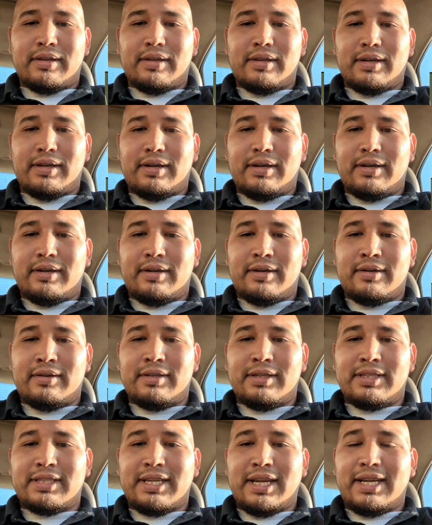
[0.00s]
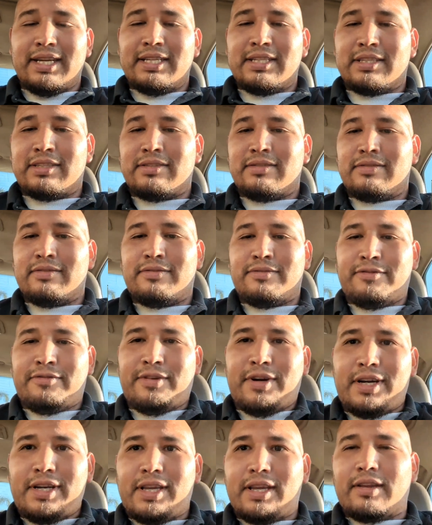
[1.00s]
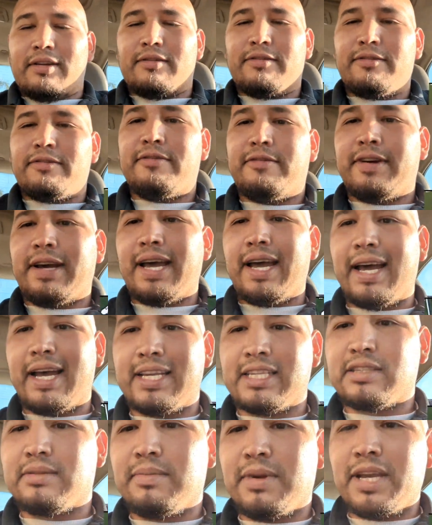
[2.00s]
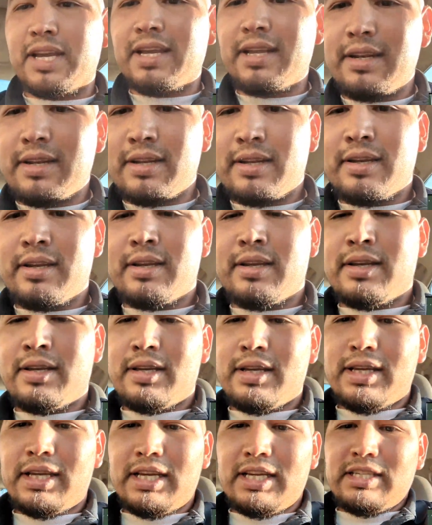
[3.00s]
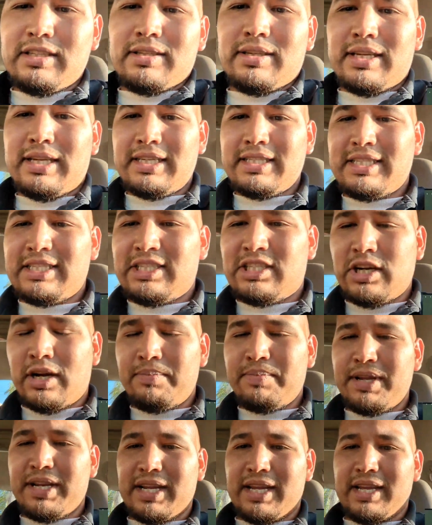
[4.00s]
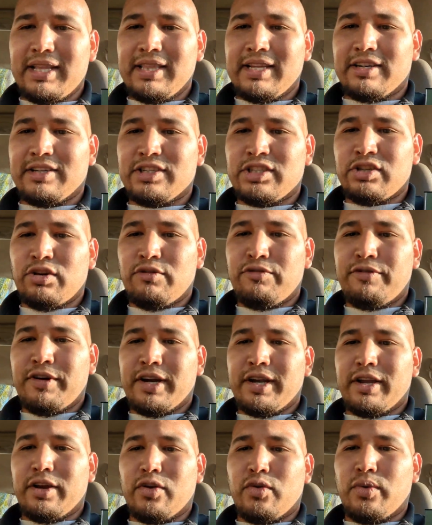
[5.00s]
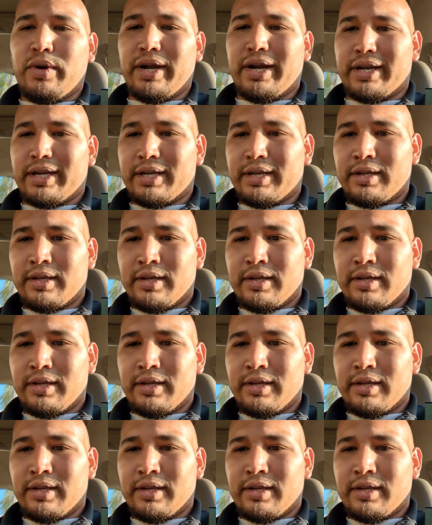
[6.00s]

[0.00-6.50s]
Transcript: Yo, this guy is fucking fast, man. He's he's jumping in there so fucking quick.